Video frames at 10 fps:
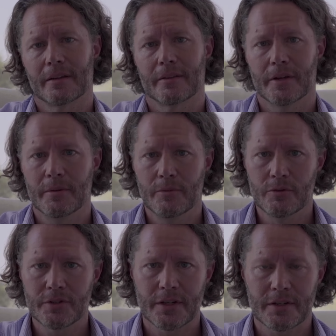the
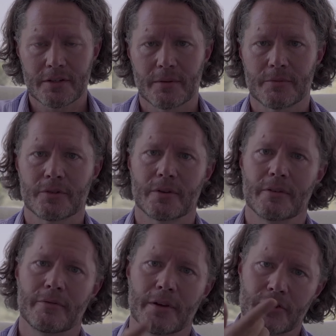immune system. So
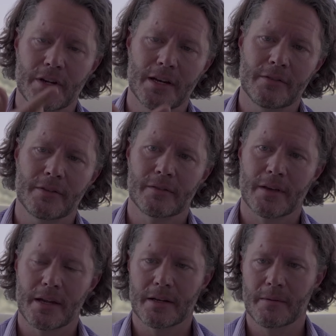if there's anything
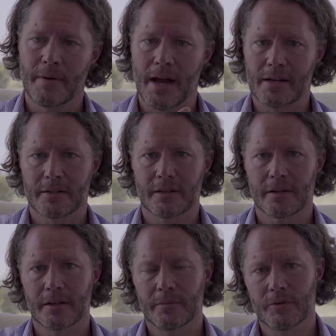that impacts
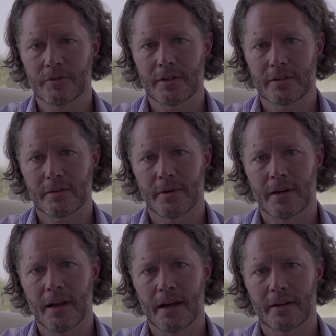the immune system in a
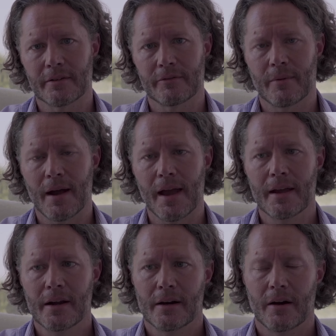negative way,
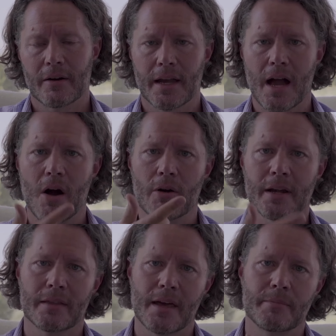okay, how
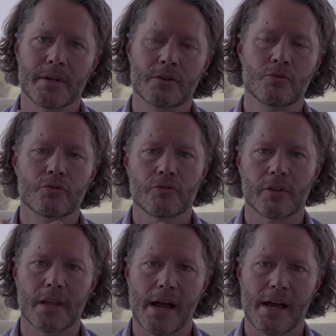can that be
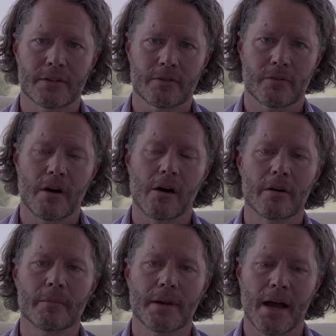neutralized or
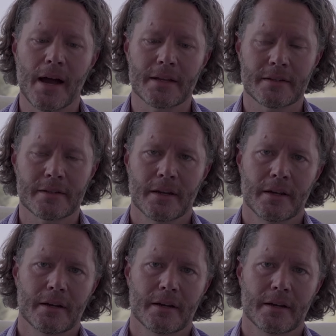harmonized